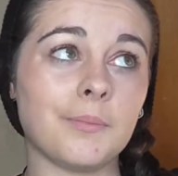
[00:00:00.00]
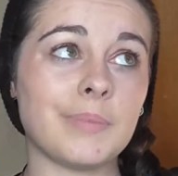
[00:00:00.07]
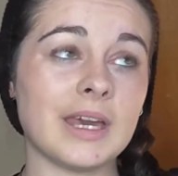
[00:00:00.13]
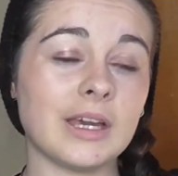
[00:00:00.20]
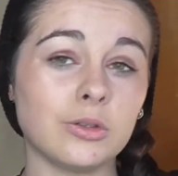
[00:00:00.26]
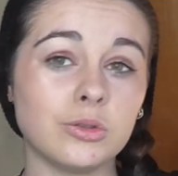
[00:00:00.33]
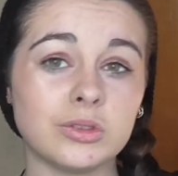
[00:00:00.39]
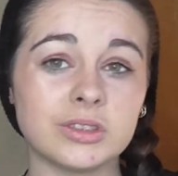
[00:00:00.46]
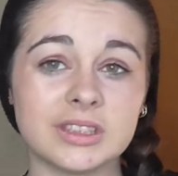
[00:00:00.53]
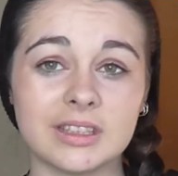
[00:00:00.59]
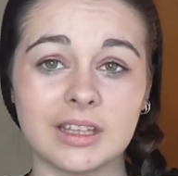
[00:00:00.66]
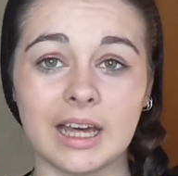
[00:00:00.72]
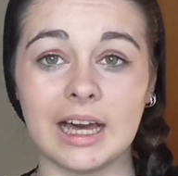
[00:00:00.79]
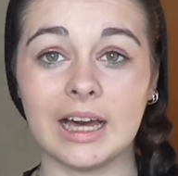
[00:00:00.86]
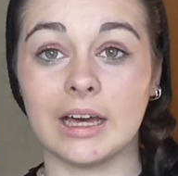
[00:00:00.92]
pills
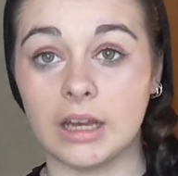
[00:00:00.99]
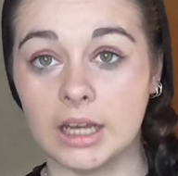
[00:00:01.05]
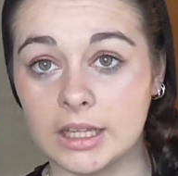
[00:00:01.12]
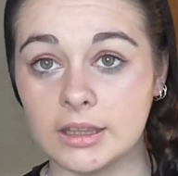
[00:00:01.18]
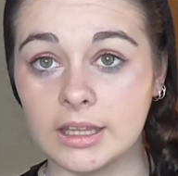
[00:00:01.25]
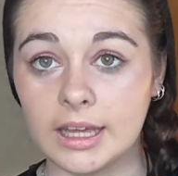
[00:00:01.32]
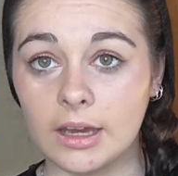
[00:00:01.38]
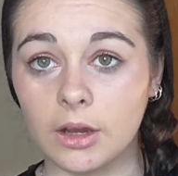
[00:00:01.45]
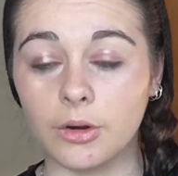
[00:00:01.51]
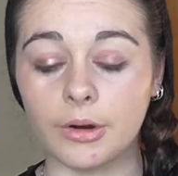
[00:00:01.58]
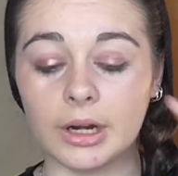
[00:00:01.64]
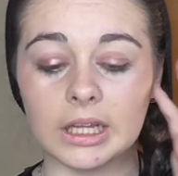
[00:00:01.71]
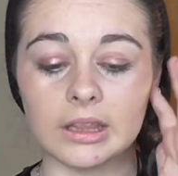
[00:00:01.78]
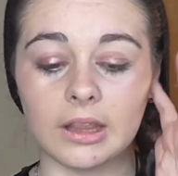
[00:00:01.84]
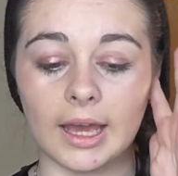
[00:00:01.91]
that are in there
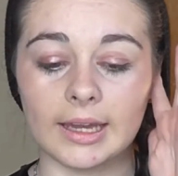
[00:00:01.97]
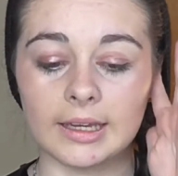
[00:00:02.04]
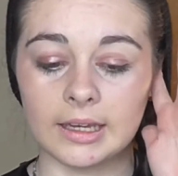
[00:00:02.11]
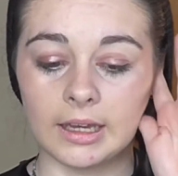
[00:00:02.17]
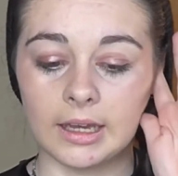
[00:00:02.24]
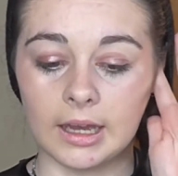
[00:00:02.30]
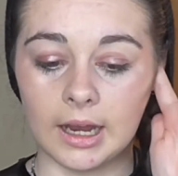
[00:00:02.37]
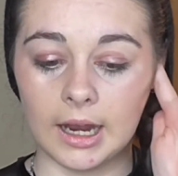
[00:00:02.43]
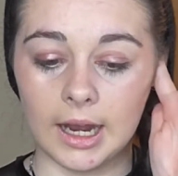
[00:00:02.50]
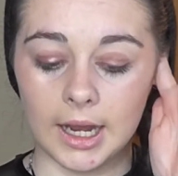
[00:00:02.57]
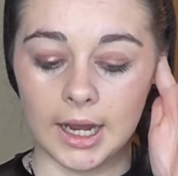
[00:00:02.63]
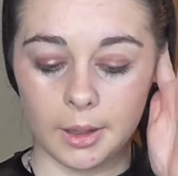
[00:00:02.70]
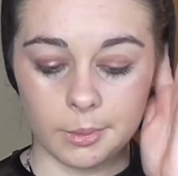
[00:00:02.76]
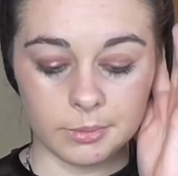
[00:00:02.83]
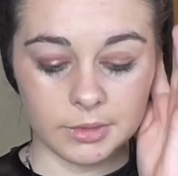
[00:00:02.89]
already, like
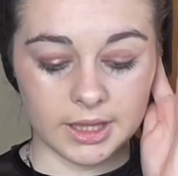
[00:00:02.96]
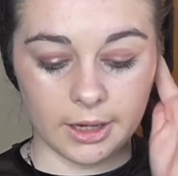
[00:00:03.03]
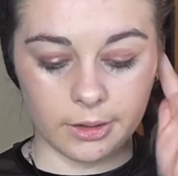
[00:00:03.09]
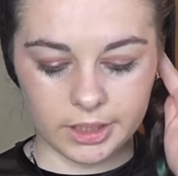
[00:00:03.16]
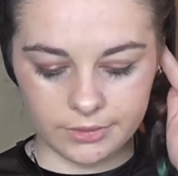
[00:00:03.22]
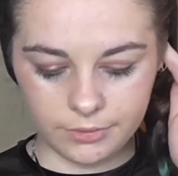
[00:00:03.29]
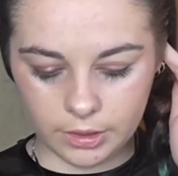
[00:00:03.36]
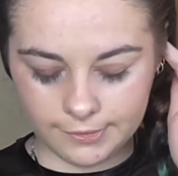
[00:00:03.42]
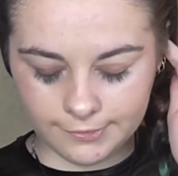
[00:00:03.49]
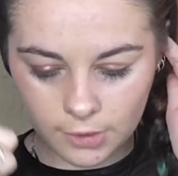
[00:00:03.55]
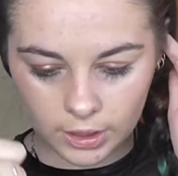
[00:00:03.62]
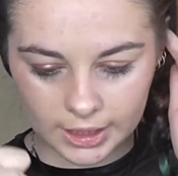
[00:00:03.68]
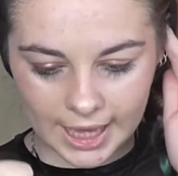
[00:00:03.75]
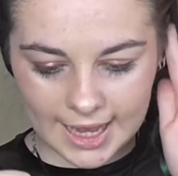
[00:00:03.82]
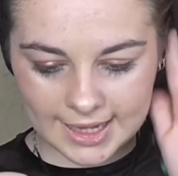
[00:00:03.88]
they'll give you
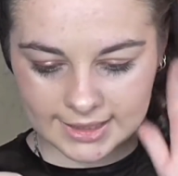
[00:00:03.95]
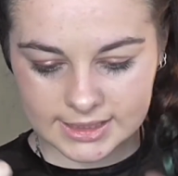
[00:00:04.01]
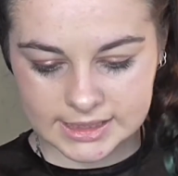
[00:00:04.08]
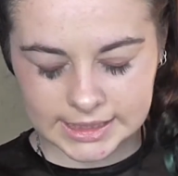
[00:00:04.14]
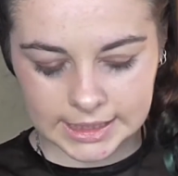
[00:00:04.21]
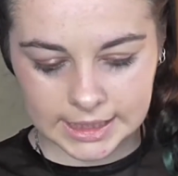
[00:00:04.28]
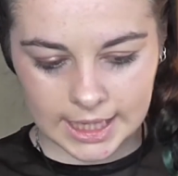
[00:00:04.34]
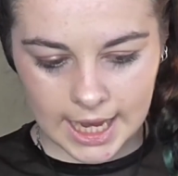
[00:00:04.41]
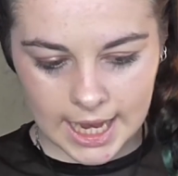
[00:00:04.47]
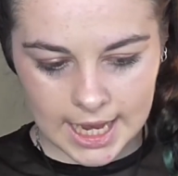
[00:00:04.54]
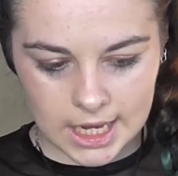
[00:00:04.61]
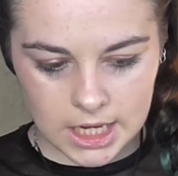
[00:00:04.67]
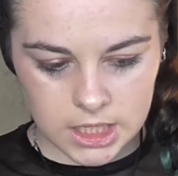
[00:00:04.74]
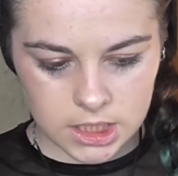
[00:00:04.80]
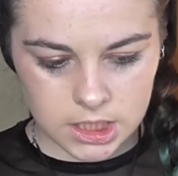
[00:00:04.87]
folic acid
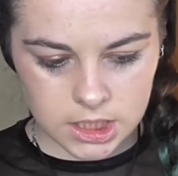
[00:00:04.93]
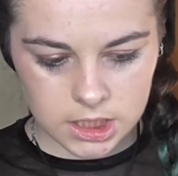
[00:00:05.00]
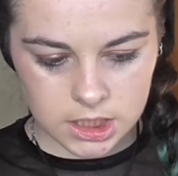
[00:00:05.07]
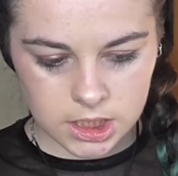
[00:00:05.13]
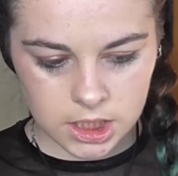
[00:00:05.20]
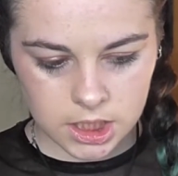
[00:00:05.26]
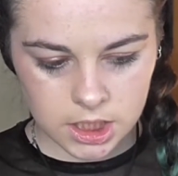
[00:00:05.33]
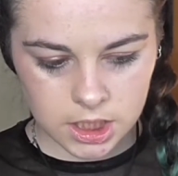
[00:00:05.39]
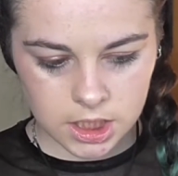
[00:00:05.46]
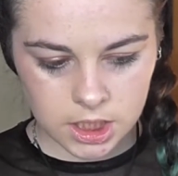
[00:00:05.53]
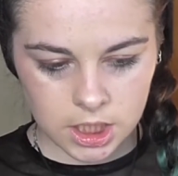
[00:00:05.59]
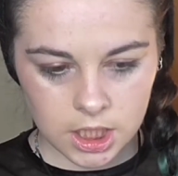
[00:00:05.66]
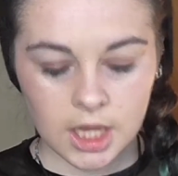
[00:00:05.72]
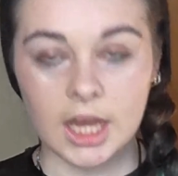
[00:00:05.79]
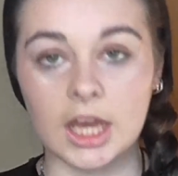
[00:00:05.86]
and
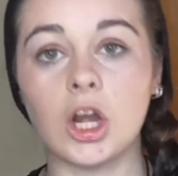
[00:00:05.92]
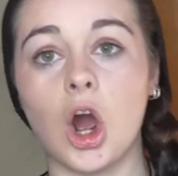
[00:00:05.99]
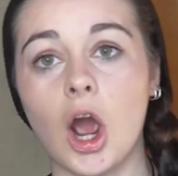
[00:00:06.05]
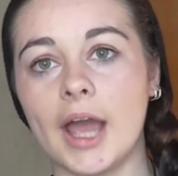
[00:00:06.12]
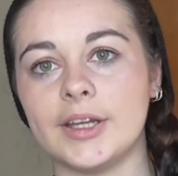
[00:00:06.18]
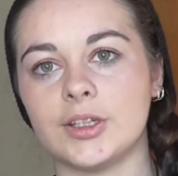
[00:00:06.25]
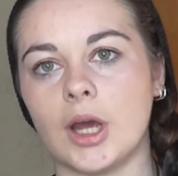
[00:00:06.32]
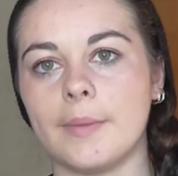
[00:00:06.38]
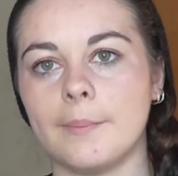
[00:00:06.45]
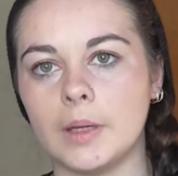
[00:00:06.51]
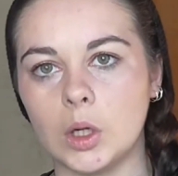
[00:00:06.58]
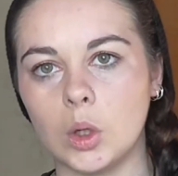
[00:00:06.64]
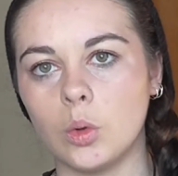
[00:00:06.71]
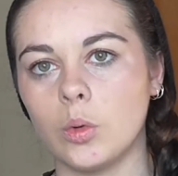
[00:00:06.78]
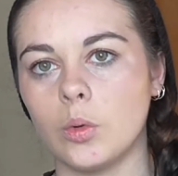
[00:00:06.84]
an iodine
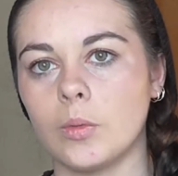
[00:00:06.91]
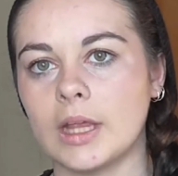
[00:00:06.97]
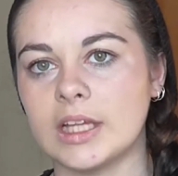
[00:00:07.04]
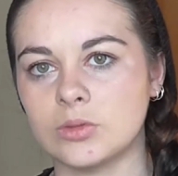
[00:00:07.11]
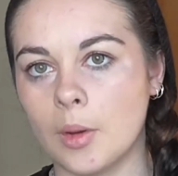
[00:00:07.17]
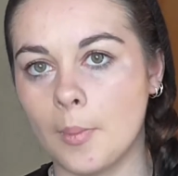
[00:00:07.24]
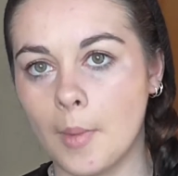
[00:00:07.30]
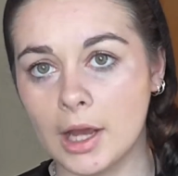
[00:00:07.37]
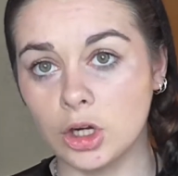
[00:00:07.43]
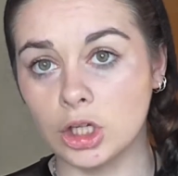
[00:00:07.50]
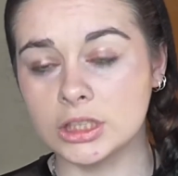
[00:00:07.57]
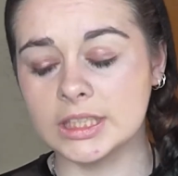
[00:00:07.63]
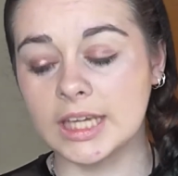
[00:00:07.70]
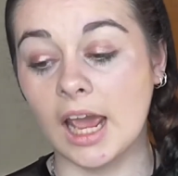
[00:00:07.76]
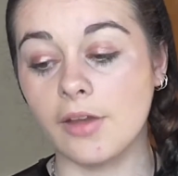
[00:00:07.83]
pill. That's what my
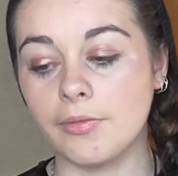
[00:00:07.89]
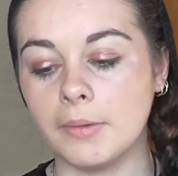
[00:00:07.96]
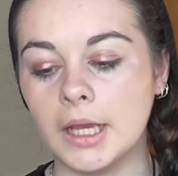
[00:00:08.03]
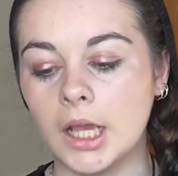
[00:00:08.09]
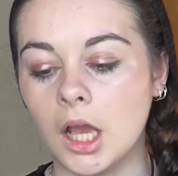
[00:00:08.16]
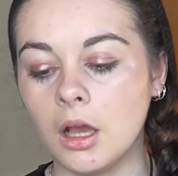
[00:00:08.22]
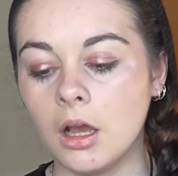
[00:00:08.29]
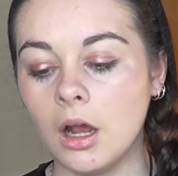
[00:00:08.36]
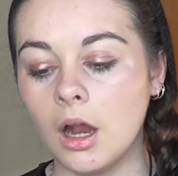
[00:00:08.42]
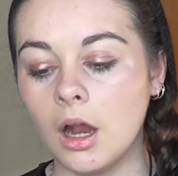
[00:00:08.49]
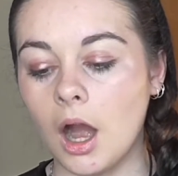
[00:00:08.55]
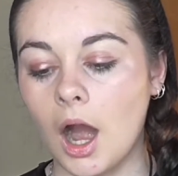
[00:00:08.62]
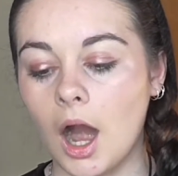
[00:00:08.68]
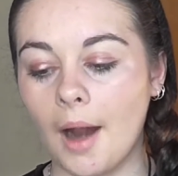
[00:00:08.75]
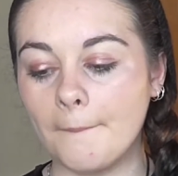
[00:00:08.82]
doctor gave me,
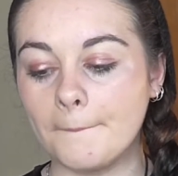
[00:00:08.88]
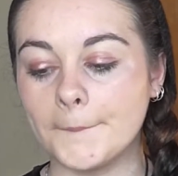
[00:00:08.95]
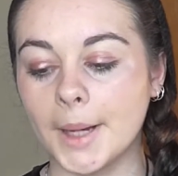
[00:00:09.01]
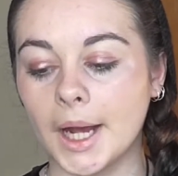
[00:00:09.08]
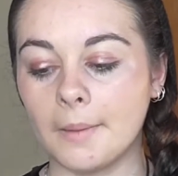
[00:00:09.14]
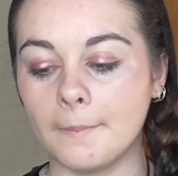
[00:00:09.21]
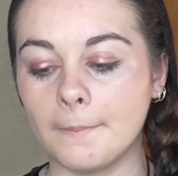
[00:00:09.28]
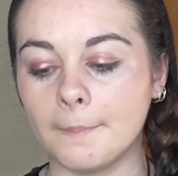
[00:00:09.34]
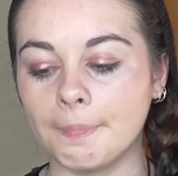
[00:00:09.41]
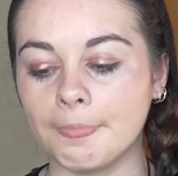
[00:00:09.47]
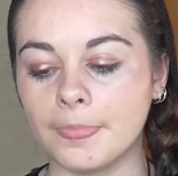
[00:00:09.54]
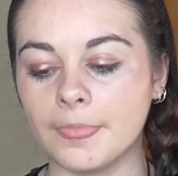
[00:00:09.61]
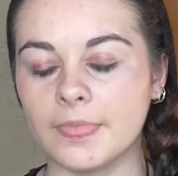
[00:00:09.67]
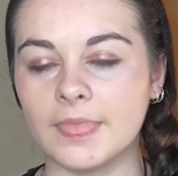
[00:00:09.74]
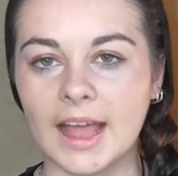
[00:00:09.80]
but
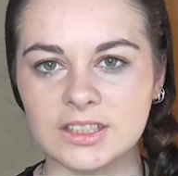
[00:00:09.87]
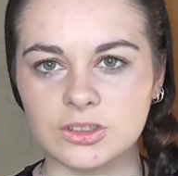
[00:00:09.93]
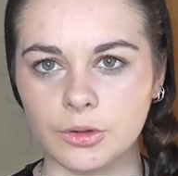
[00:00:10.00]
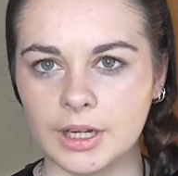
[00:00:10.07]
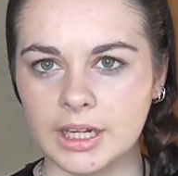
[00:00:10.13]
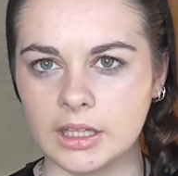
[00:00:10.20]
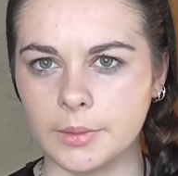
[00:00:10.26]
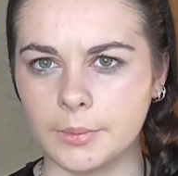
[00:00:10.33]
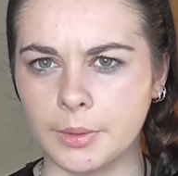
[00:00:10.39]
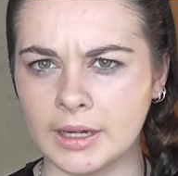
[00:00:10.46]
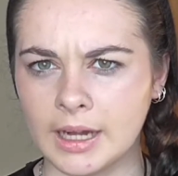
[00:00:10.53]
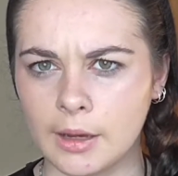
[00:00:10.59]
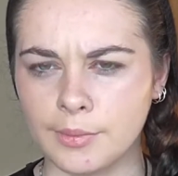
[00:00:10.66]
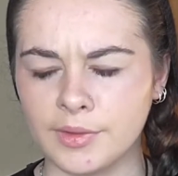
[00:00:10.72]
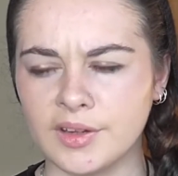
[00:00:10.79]
that's already in the
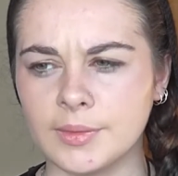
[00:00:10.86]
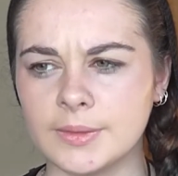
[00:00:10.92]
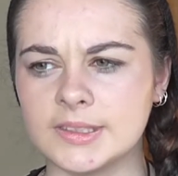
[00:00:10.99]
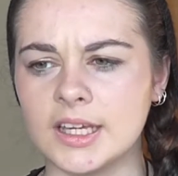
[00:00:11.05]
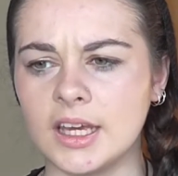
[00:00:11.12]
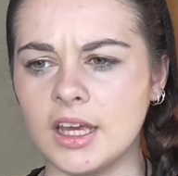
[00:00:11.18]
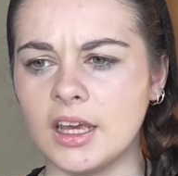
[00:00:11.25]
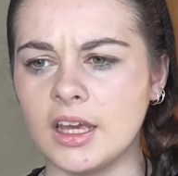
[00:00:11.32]
prenatal vitamins.